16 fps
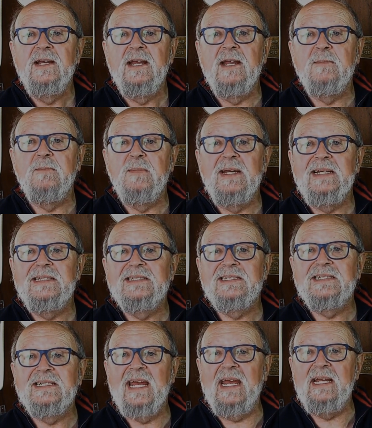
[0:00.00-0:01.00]
it may
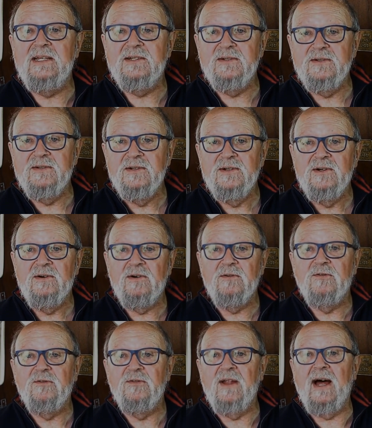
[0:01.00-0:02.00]
skate or
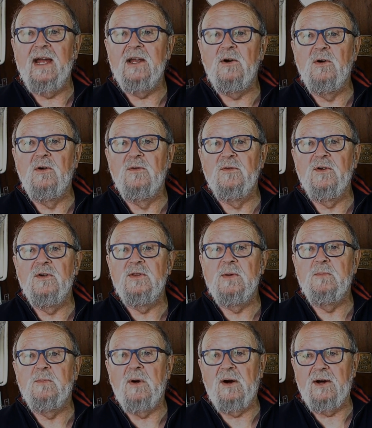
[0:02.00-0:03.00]
fly over the
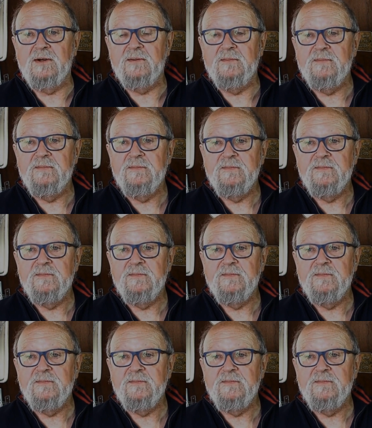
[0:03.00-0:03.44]
bottom.